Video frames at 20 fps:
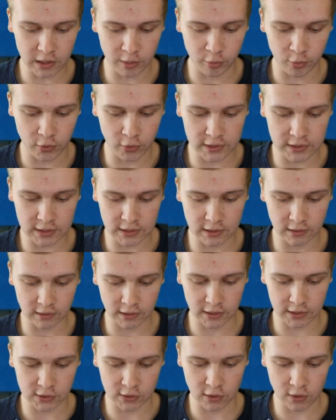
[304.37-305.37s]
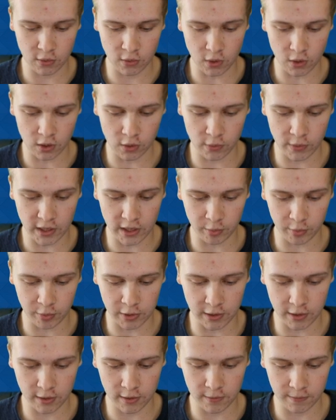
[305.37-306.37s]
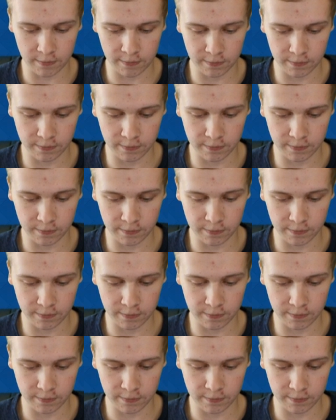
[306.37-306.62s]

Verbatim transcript: going to poison. Let's go all the way up here.